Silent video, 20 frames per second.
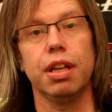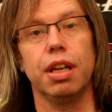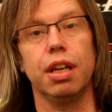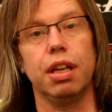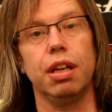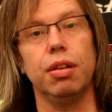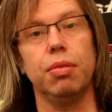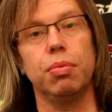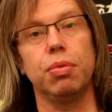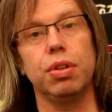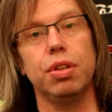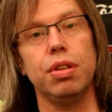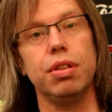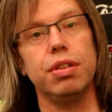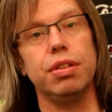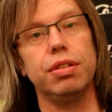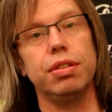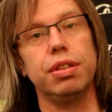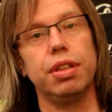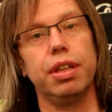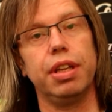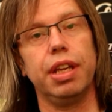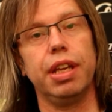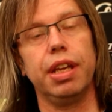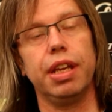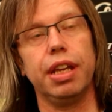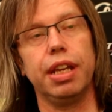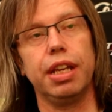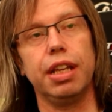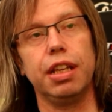It was
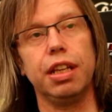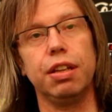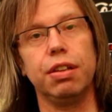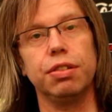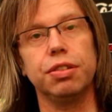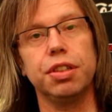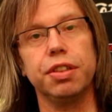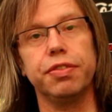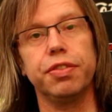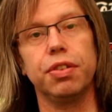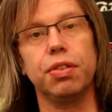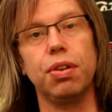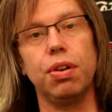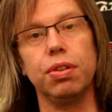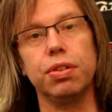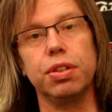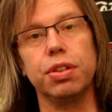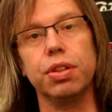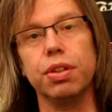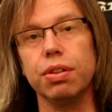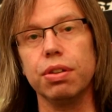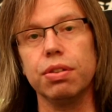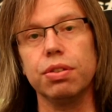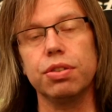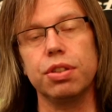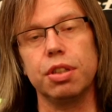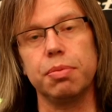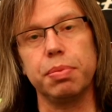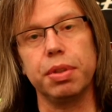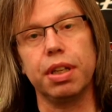a little difficult to
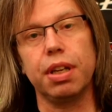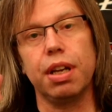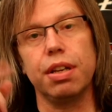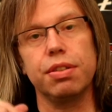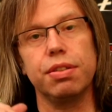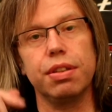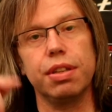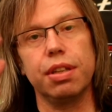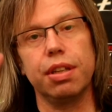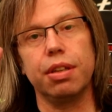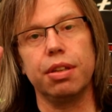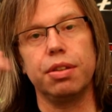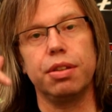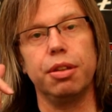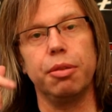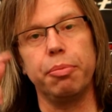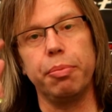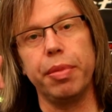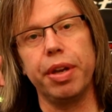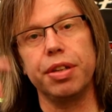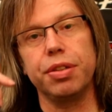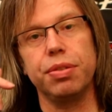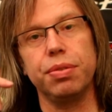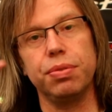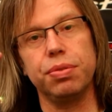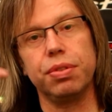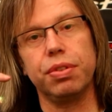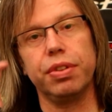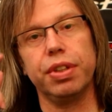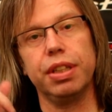use just because of the menu
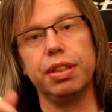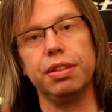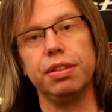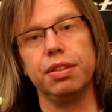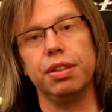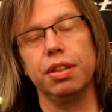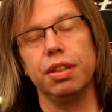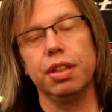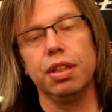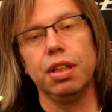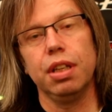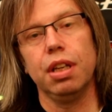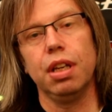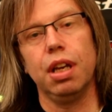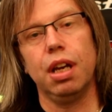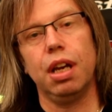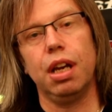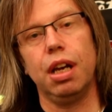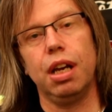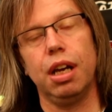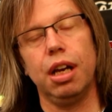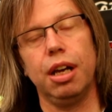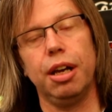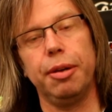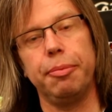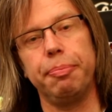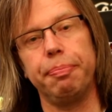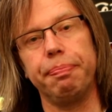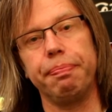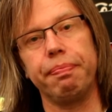screens,
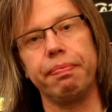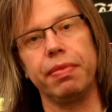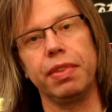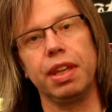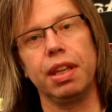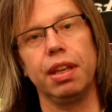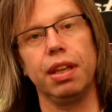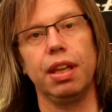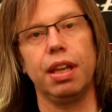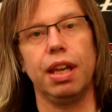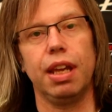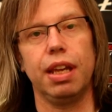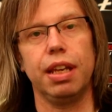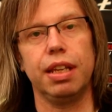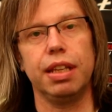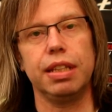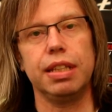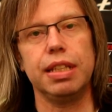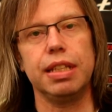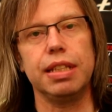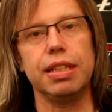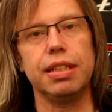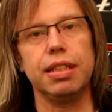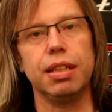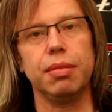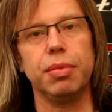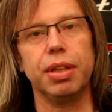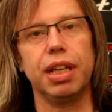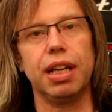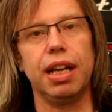and it didn't
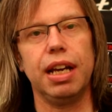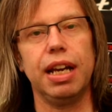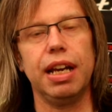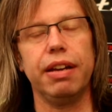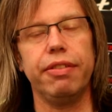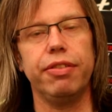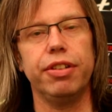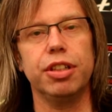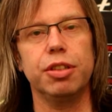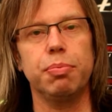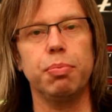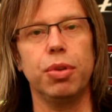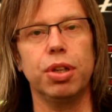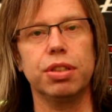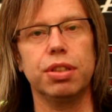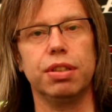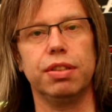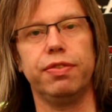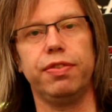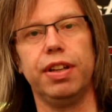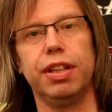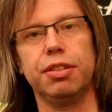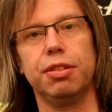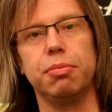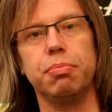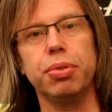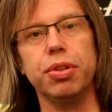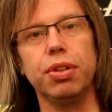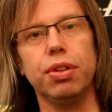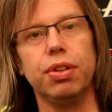seem like I have as much
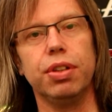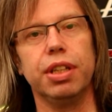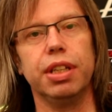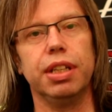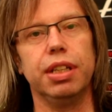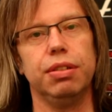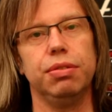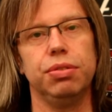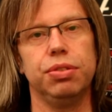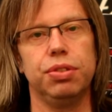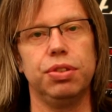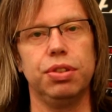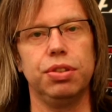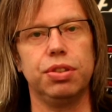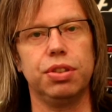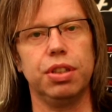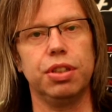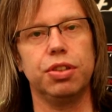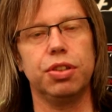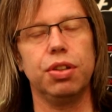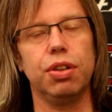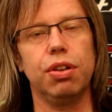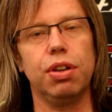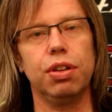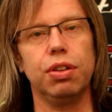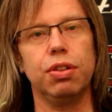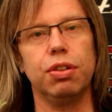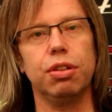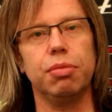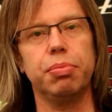flexibility. It took a
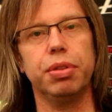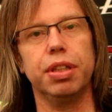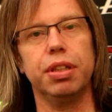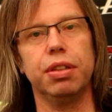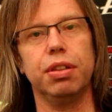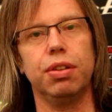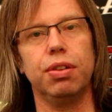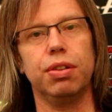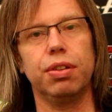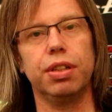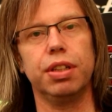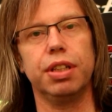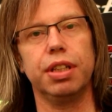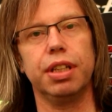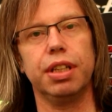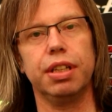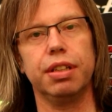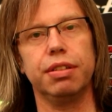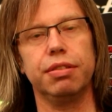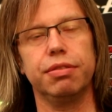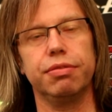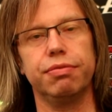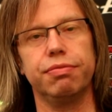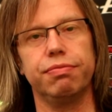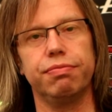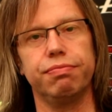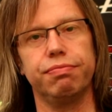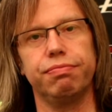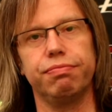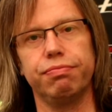little bit longer to get
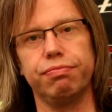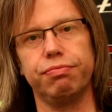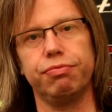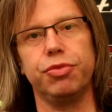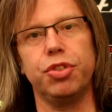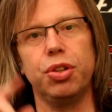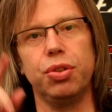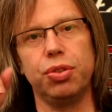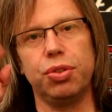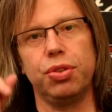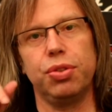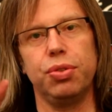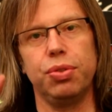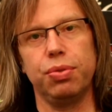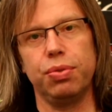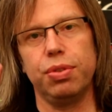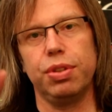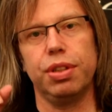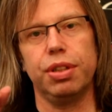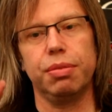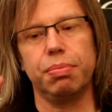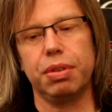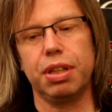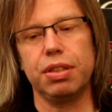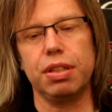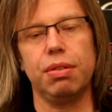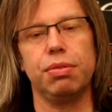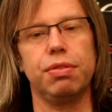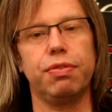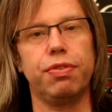used to
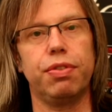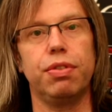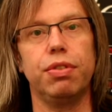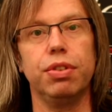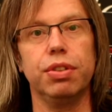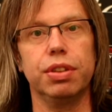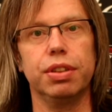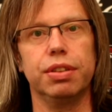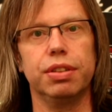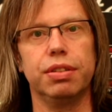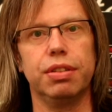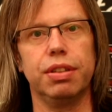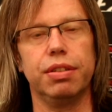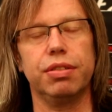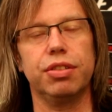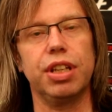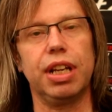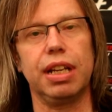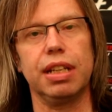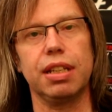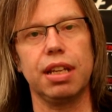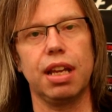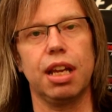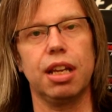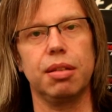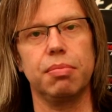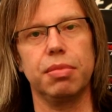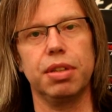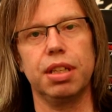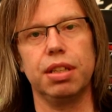because that was for really the second
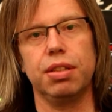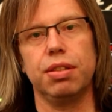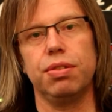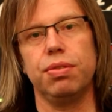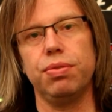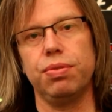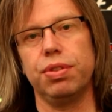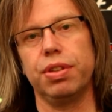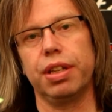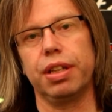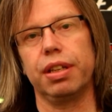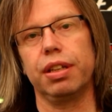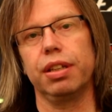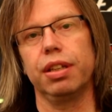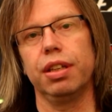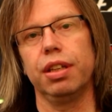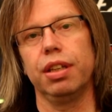time me using